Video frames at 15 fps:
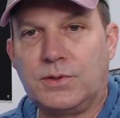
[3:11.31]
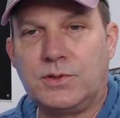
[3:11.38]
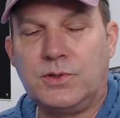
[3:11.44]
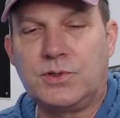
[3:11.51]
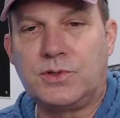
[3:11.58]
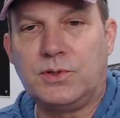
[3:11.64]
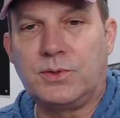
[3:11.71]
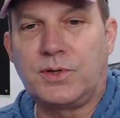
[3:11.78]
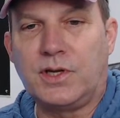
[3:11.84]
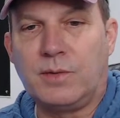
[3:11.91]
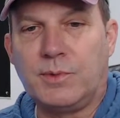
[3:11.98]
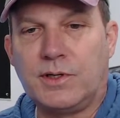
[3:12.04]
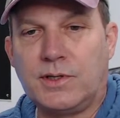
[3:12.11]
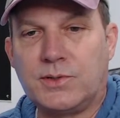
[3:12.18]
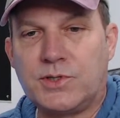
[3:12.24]
Two-stroke
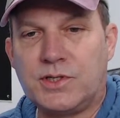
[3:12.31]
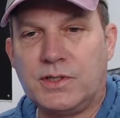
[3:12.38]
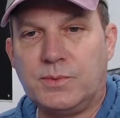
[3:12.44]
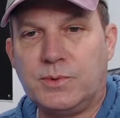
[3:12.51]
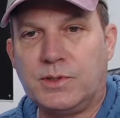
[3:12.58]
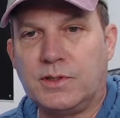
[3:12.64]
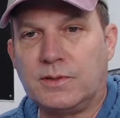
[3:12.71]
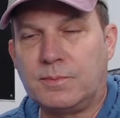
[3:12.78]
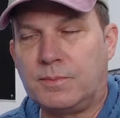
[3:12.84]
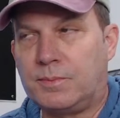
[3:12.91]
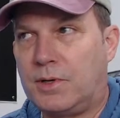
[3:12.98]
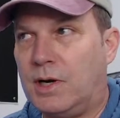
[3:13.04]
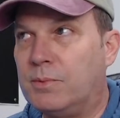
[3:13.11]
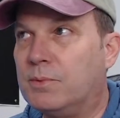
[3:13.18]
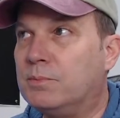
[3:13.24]
Yamaha G1.
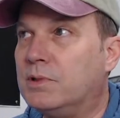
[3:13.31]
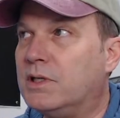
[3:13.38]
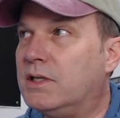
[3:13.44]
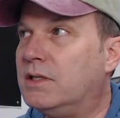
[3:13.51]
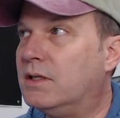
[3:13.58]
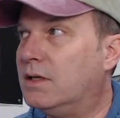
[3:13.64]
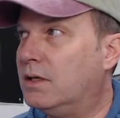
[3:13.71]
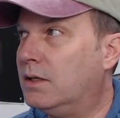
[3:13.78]
Probably,